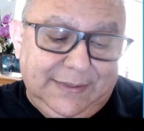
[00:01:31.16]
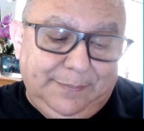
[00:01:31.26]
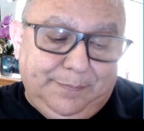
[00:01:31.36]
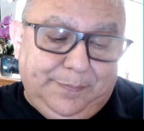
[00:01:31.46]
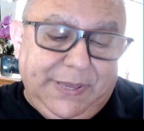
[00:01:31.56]

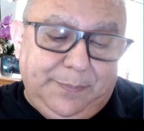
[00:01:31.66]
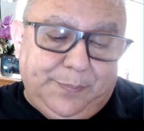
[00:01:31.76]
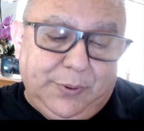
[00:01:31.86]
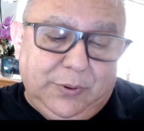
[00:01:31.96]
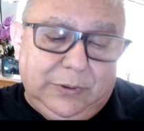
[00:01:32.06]

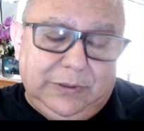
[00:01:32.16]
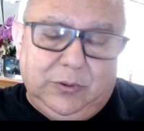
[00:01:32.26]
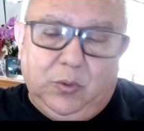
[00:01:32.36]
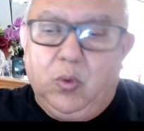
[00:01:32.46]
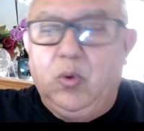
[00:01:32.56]
people
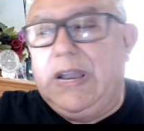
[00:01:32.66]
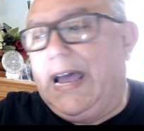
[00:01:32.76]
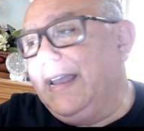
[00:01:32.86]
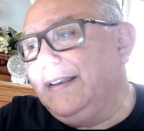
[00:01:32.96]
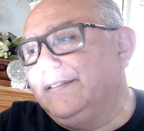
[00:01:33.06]
who
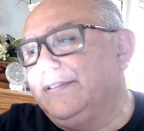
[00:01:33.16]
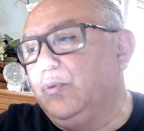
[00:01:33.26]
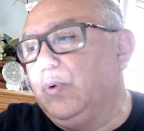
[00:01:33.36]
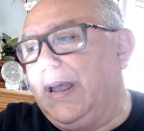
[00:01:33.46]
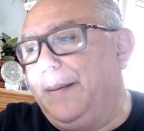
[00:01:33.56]
likes to
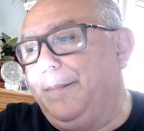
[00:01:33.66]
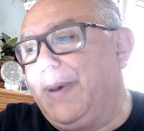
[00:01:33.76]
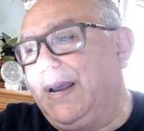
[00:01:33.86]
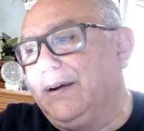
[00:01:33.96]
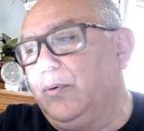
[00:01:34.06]
come
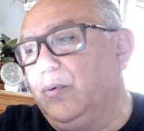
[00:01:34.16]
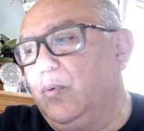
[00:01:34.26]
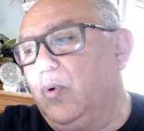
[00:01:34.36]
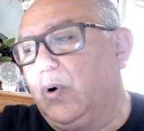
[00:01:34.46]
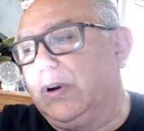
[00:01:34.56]
back and
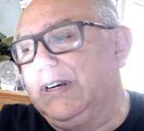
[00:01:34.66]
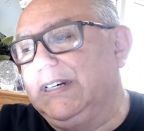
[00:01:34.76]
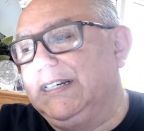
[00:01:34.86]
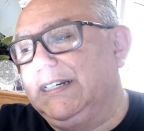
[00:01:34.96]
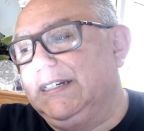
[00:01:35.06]
work
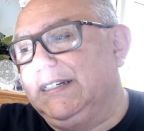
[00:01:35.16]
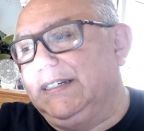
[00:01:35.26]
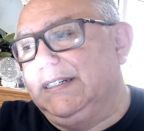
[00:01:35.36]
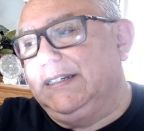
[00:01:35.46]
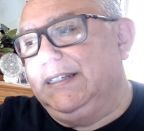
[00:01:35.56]

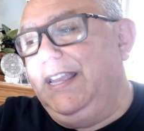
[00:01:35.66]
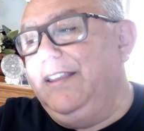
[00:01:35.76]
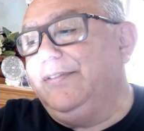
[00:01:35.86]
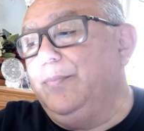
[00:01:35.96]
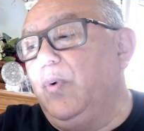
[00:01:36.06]

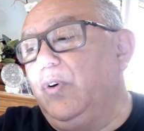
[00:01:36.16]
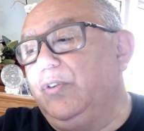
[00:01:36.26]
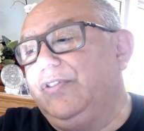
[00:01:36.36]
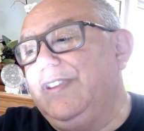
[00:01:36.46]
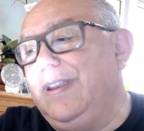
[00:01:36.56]
is
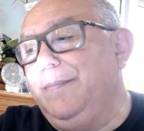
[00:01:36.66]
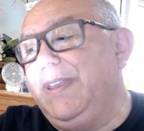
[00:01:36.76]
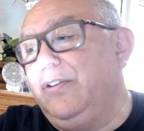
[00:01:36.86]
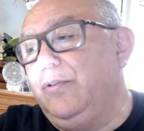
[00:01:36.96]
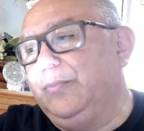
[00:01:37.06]
mostly
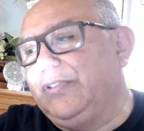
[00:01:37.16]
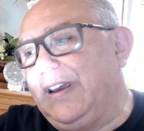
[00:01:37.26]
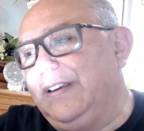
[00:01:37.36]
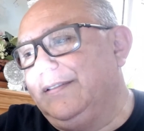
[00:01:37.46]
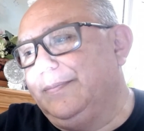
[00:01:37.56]

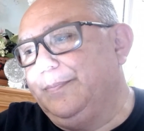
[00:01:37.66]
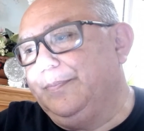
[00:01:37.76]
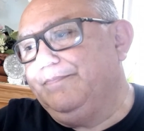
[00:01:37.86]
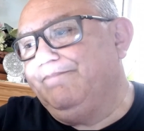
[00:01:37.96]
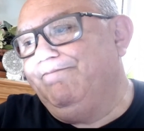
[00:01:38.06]
medium-sized
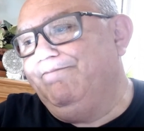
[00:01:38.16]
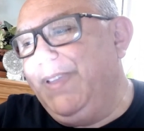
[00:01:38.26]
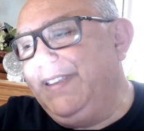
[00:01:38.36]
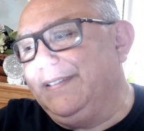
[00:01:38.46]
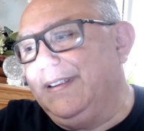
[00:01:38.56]

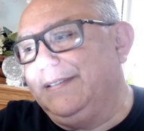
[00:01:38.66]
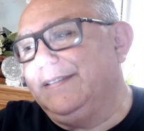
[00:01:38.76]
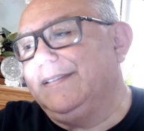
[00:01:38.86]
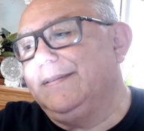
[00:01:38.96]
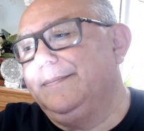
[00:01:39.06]
business.
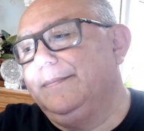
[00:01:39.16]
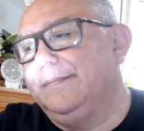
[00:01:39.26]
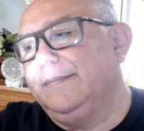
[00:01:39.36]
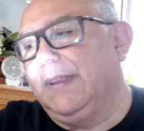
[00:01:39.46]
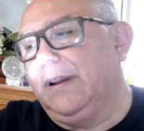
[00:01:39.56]

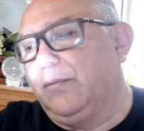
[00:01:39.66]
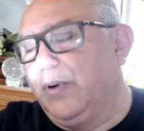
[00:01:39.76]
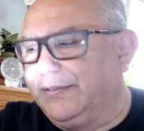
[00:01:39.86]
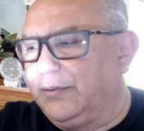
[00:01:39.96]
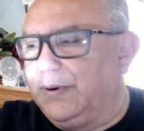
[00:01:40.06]

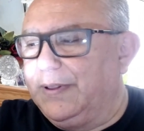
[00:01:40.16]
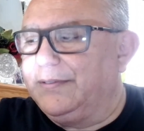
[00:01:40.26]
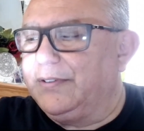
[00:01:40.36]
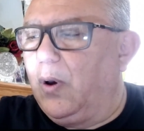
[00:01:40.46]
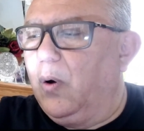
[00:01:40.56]
Restaurant
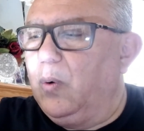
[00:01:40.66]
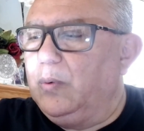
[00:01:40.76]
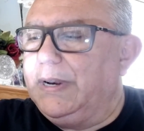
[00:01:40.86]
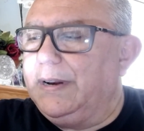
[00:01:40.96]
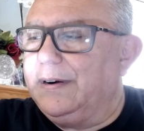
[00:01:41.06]

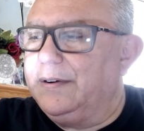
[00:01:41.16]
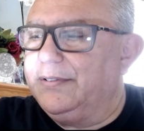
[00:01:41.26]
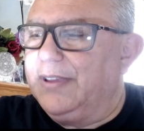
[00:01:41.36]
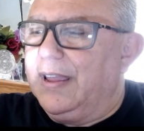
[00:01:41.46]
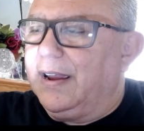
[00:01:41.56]
owners,
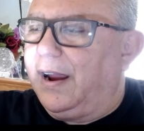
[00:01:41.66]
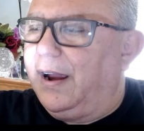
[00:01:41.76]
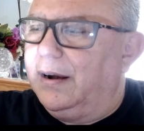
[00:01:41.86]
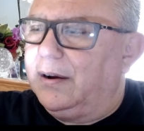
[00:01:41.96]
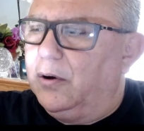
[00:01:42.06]

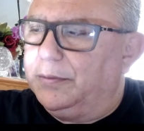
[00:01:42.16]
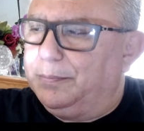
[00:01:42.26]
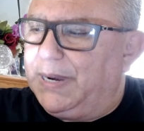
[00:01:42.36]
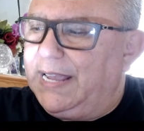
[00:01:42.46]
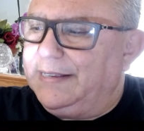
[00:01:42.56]
haircut
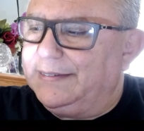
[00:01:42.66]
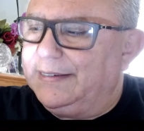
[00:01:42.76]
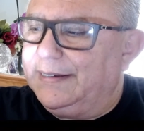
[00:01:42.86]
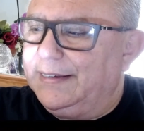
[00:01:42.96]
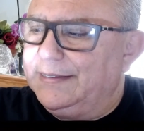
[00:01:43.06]

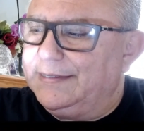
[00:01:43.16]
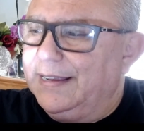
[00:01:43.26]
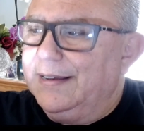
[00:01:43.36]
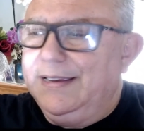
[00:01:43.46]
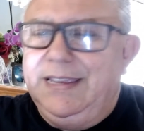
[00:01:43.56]
places,
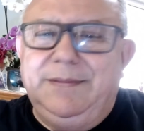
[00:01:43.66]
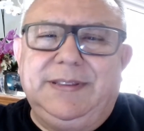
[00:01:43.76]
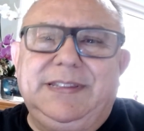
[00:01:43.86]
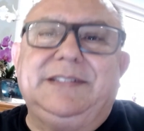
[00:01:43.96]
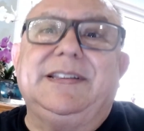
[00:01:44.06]
even
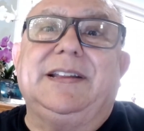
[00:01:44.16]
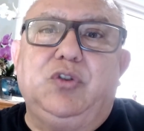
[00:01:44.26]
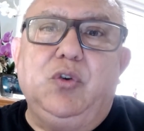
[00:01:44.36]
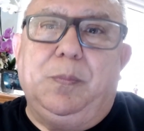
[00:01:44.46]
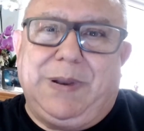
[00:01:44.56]
the tattoo
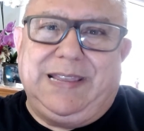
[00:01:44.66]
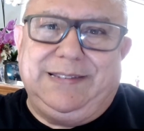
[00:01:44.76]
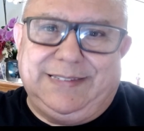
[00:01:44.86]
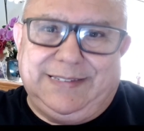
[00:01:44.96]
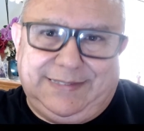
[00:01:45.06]

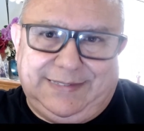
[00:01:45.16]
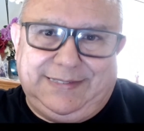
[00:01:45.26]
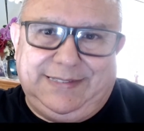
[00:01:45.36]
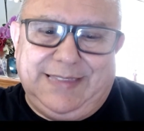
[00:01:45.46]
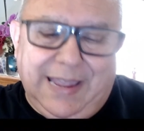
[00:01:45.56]
places.
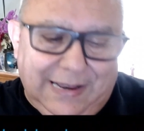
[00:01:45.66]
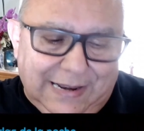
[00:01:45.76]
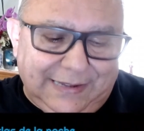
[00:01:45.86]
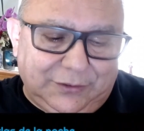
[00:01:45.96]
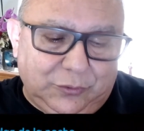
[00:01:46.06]
They
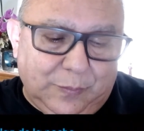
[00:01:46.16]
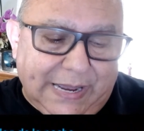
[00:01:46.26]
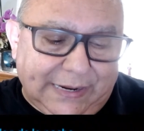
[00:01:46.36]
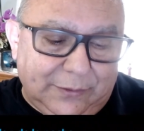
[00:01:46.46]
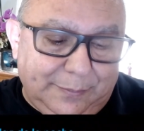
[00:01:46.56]
like to back
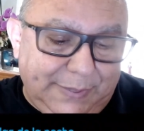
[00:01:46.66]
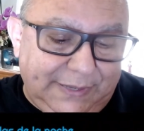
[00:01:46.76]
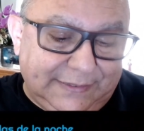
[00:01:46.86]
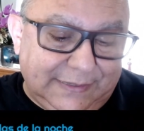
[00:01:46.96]
on business.